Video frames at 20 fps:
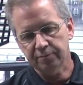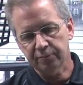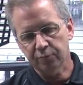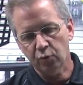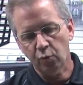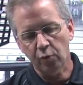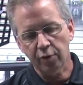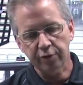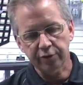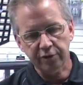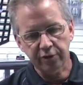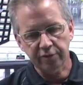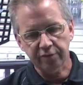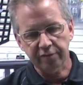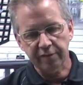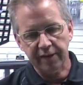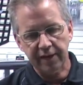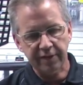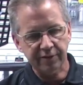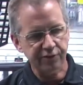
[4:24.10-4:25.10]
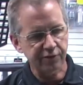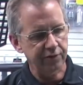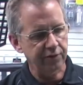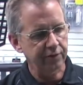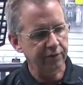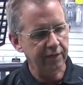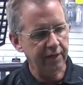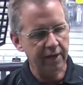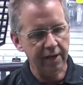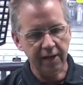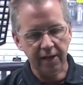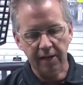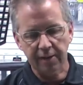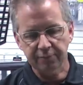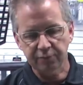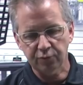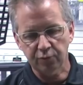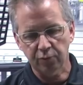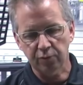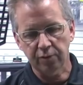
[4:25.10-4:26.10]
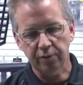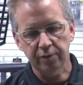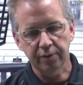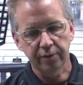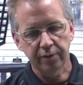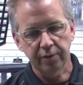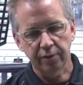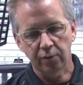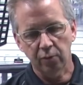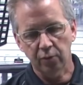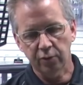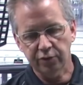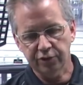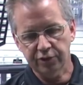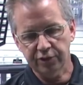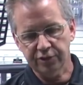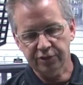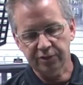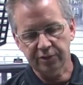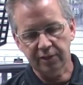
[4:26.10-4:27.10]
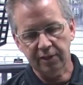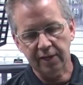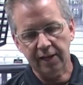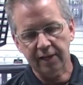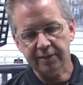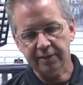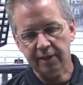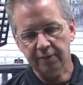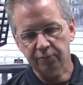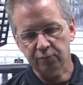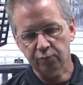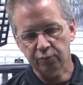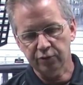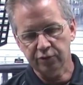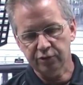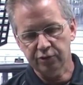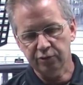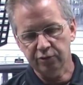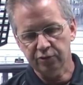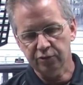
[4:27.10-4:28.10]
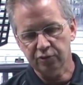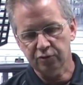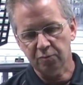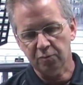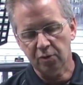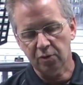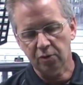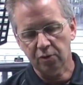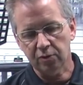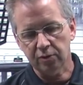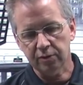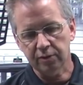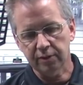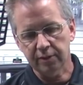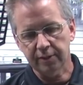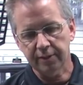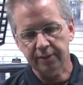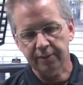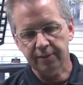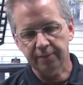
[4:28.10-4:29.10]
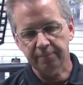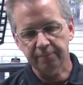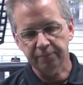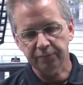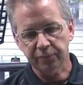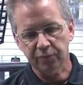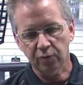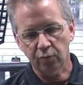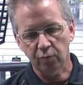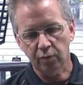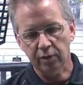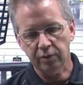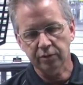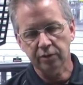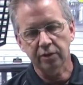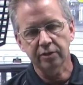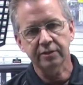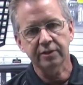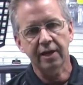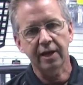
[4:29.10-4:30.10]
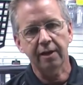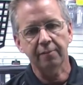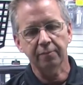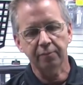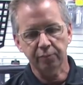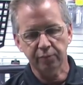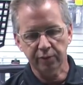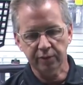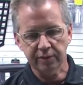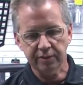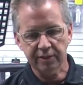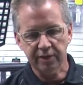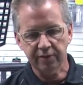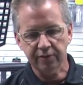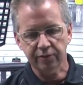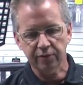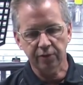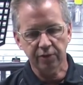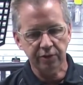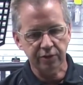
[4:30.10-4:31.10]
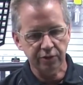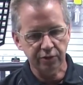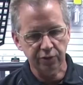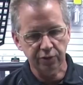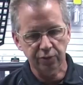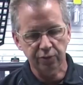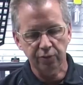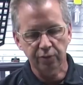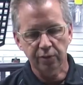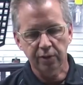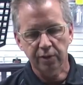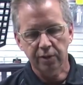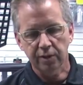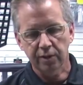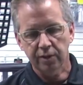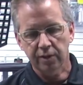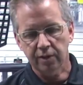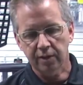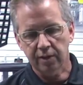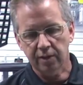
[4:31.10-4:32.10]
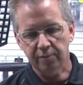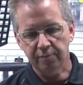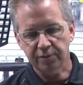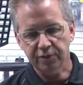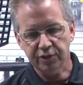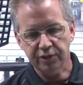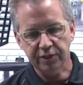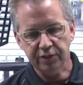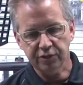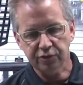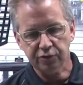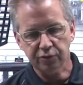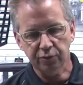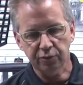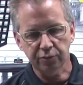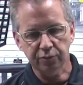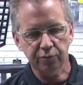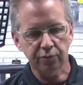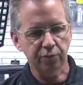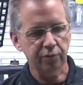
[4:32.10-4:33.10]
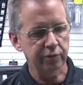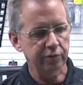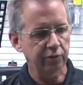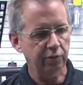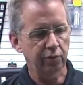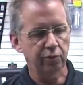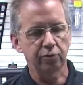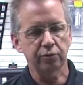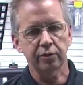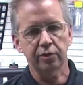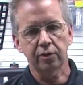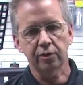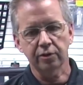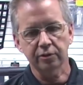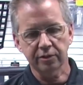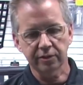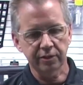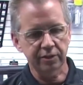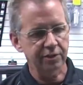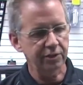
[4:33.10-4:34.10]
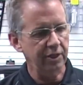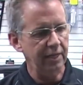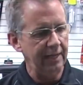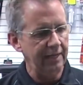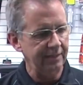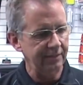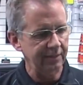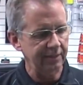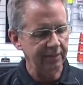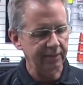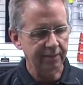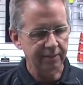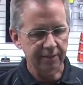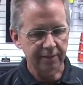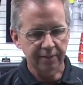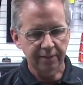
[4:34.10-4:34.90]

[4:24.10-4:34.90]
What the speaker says: quarter turn fastener tabs, or just a lot of times we'll just use a small weld on tab and put a 1032 machine screw through it to hold it onto the chassis.